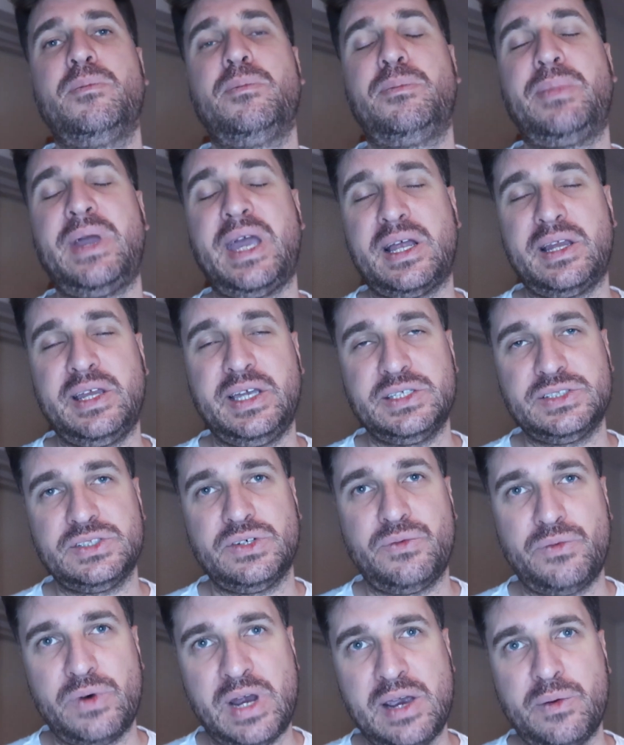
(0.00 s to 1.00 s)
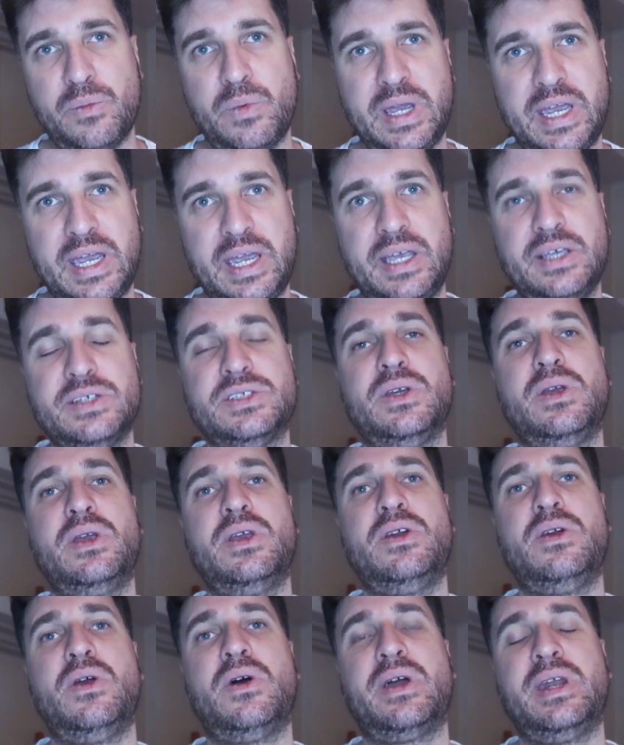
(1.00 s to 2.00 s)
backlinks the right way so you're
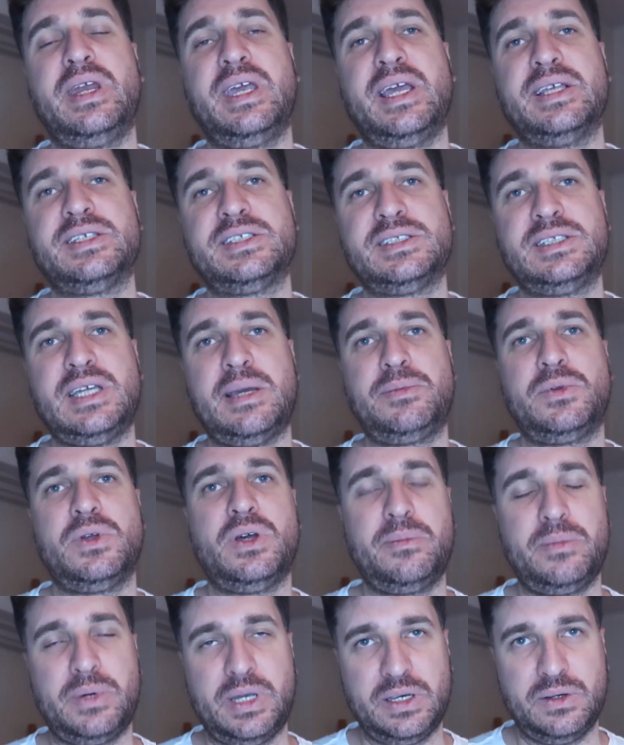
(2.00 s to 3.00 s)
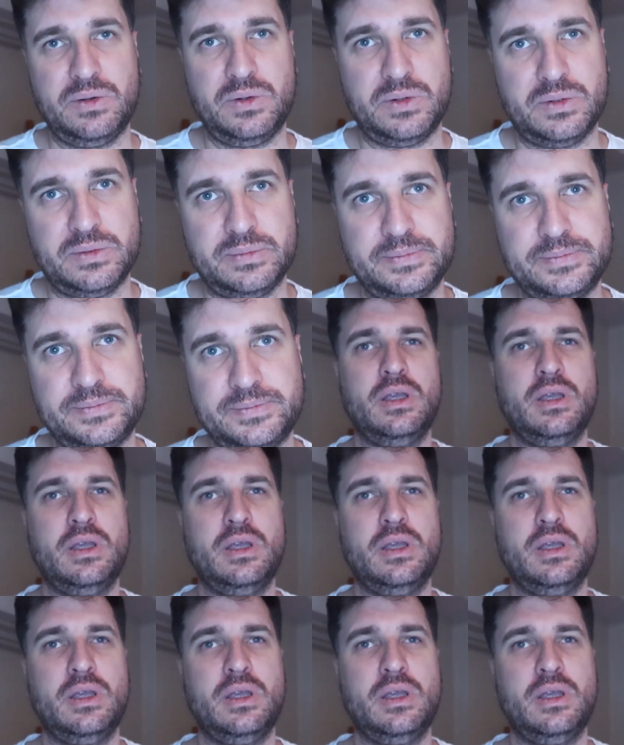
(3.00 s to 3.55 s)
not going to get stepped on by Google.